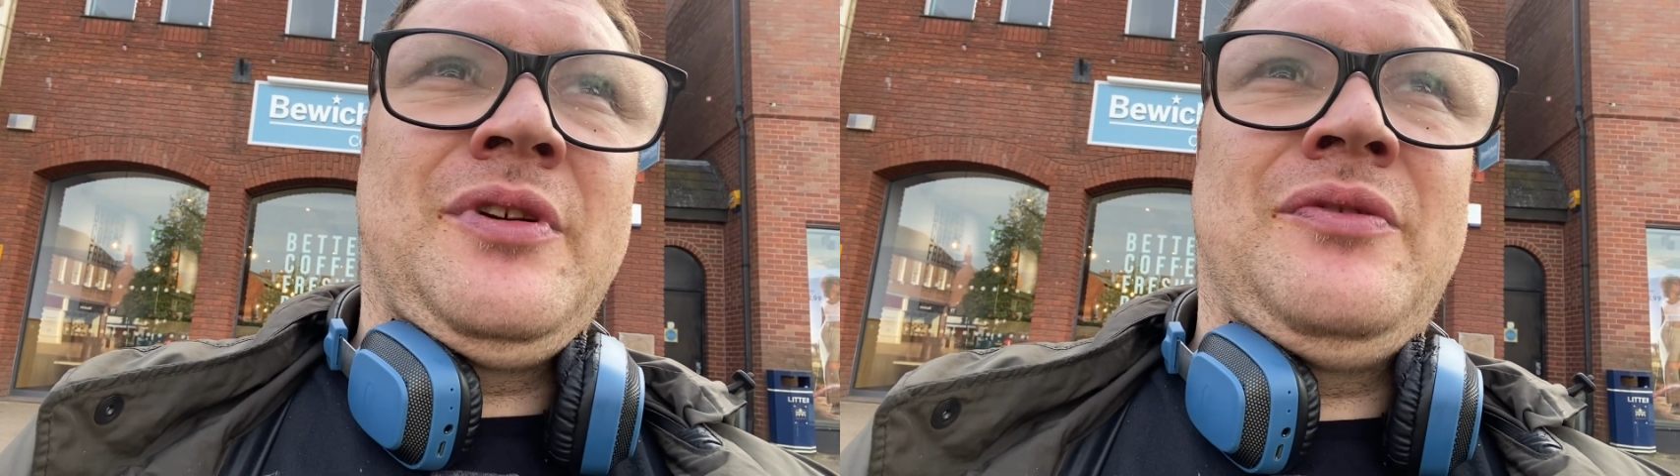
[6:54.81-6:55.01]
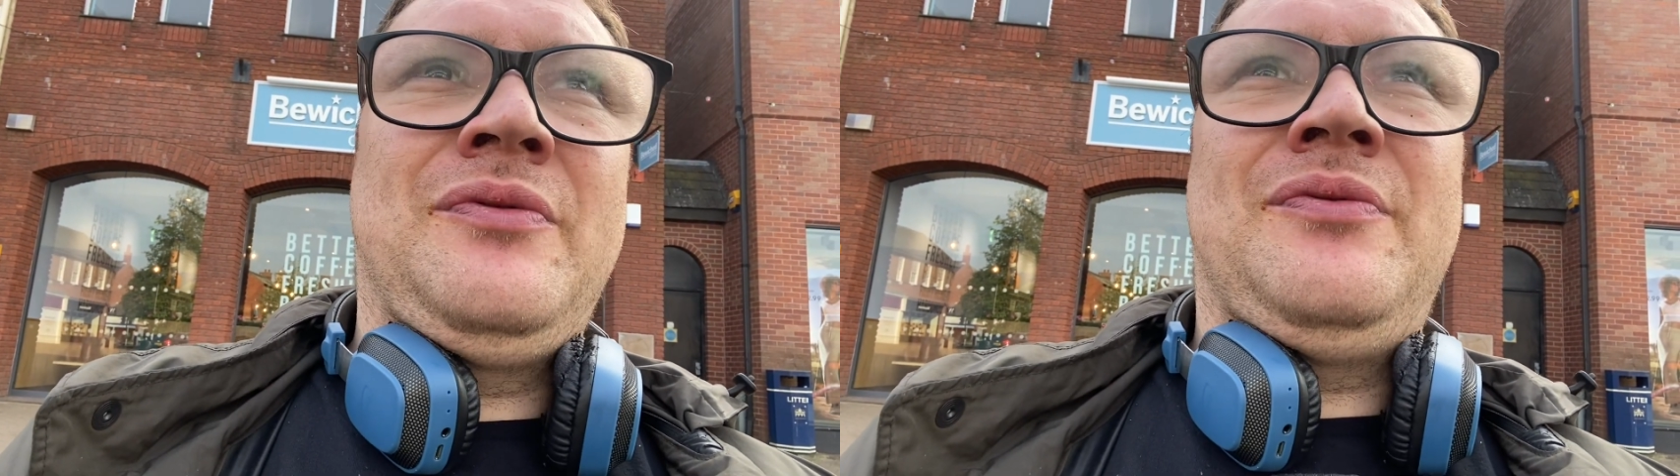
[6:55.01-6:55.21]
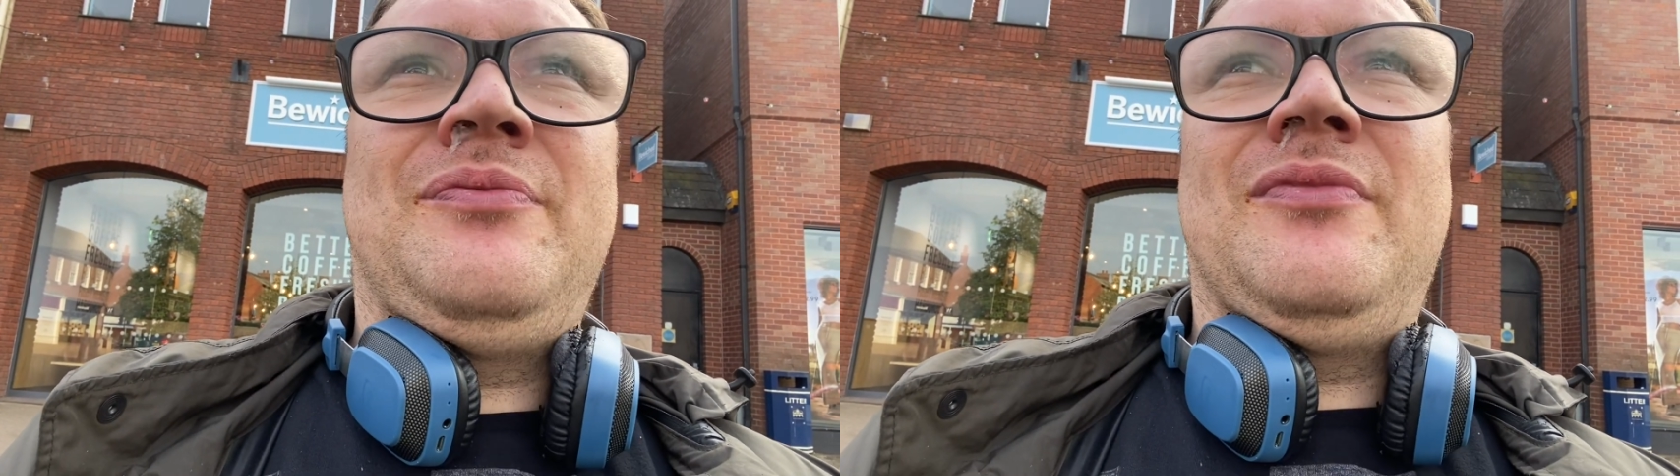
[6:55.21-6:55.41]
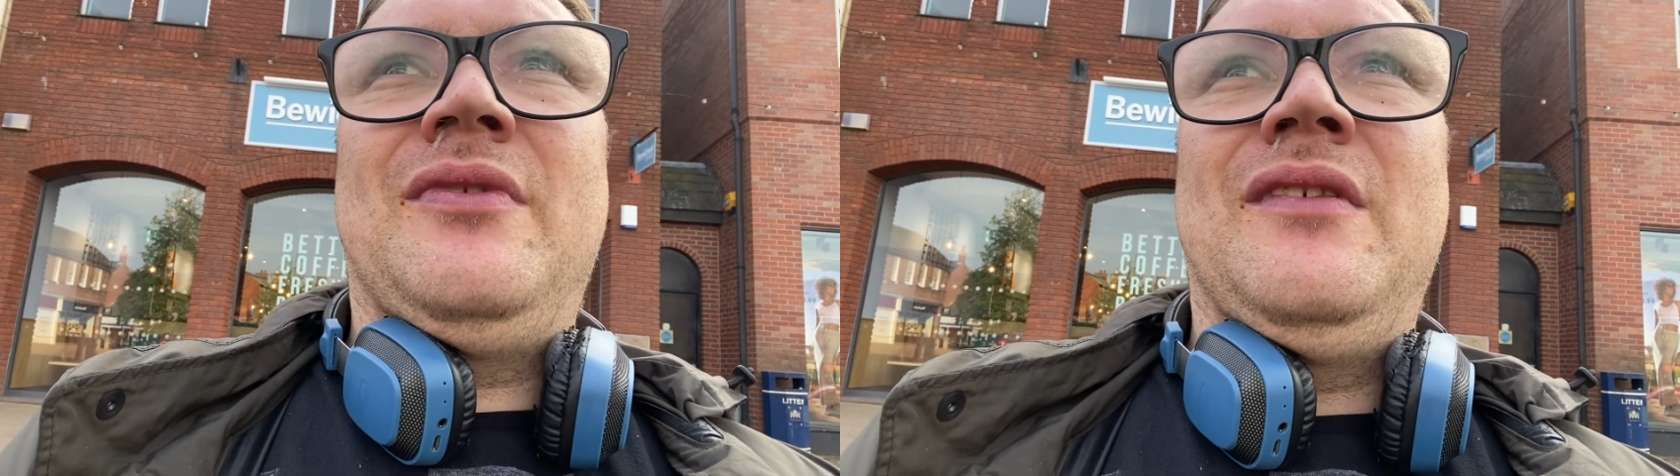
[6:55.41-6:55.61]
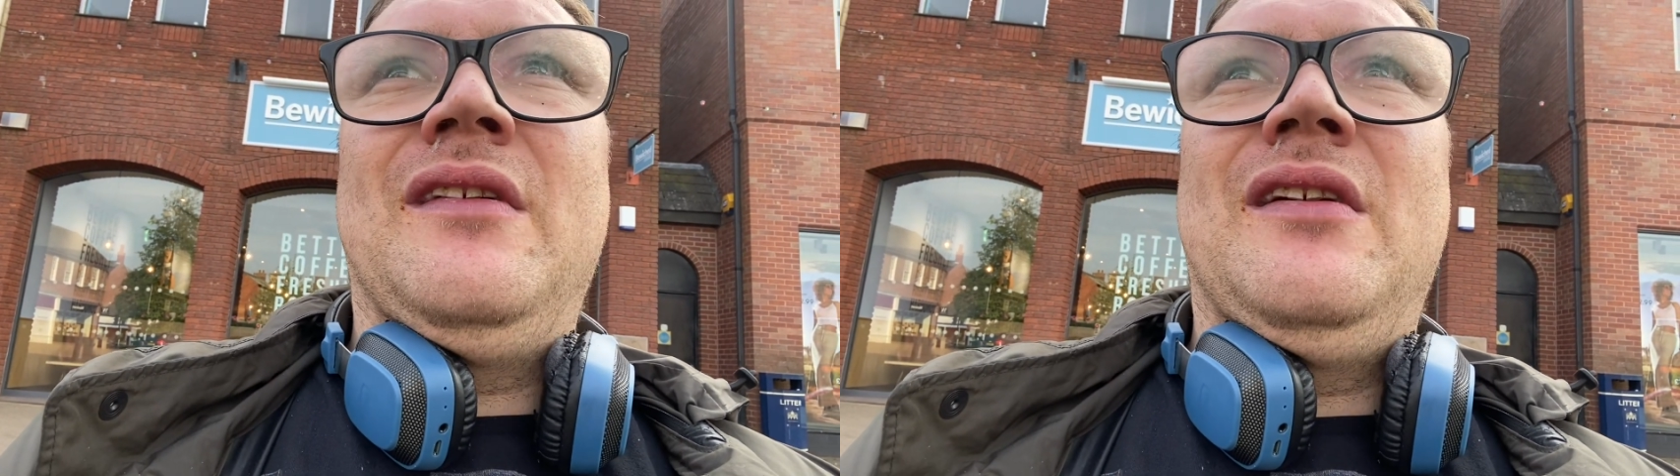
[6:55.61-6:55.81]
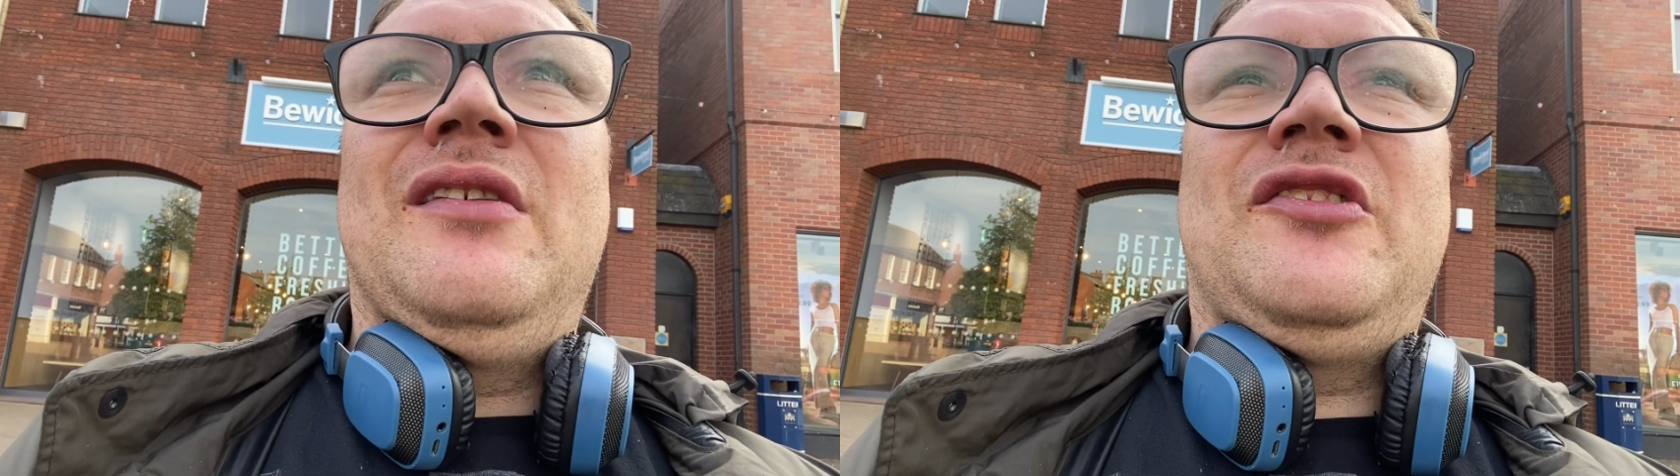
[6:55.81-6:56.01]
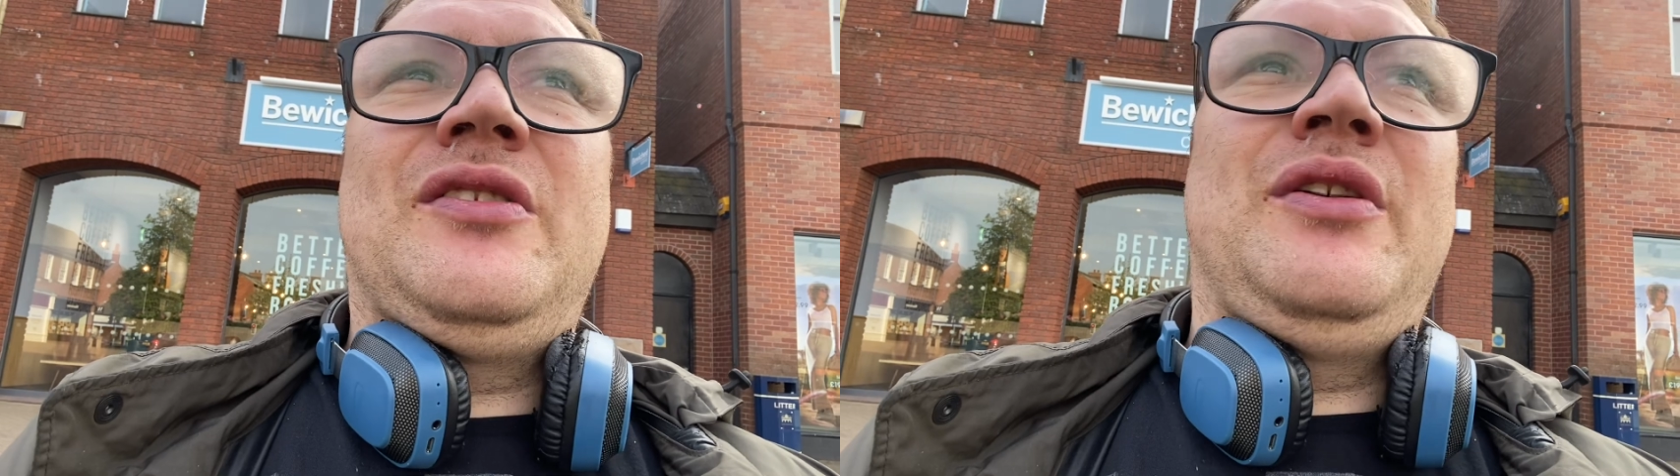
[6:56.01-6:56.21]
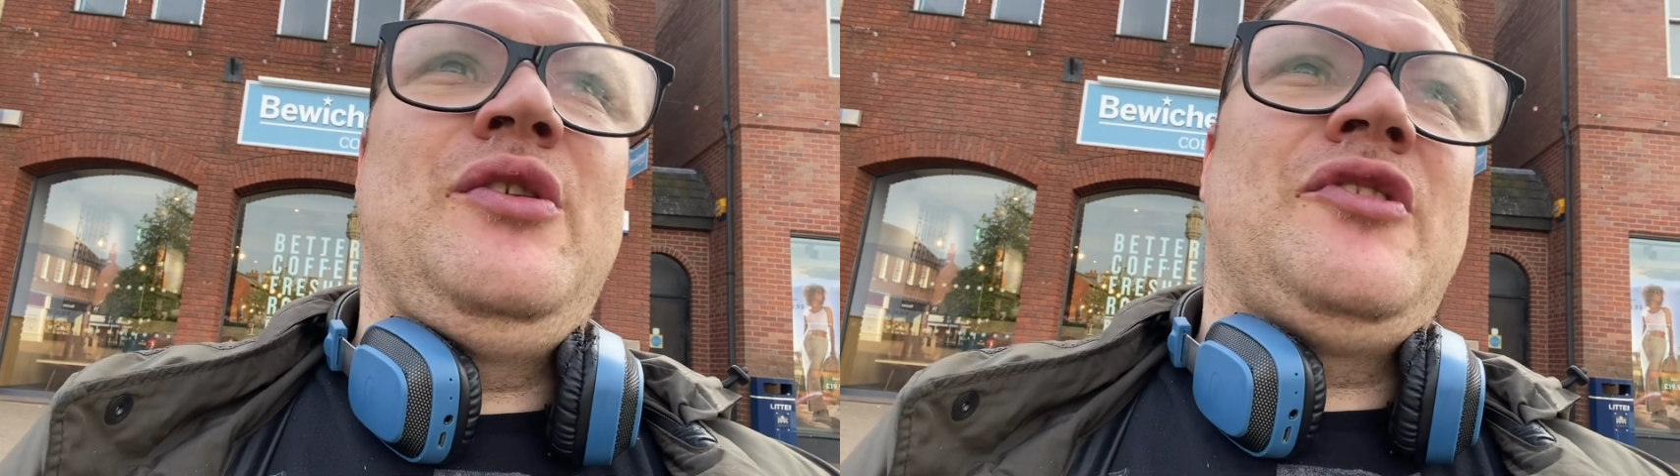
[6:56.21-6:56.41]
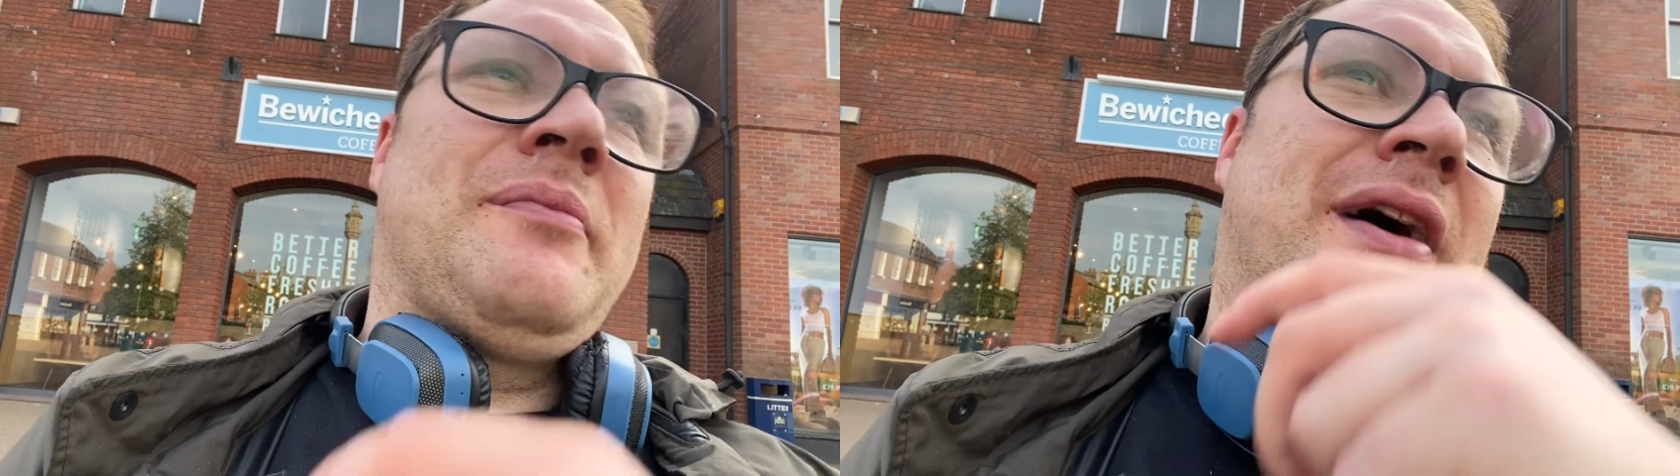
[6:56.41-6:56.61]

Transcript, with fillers: been still using